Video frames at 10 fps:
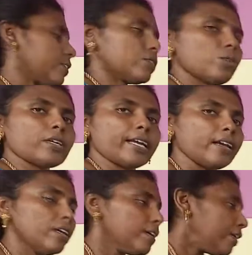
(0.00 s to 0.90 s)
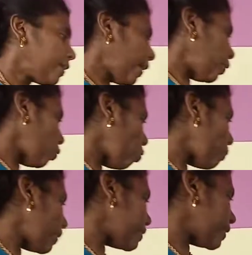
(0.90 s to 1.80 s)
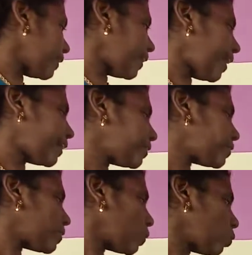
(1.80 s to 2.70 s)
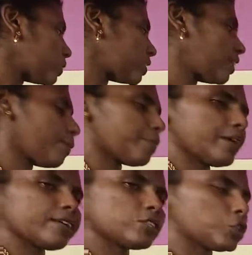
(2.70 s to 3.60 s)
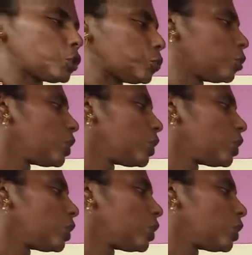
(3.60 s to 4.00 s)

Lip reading: Okay. Now, Rome letter 8, question number 2.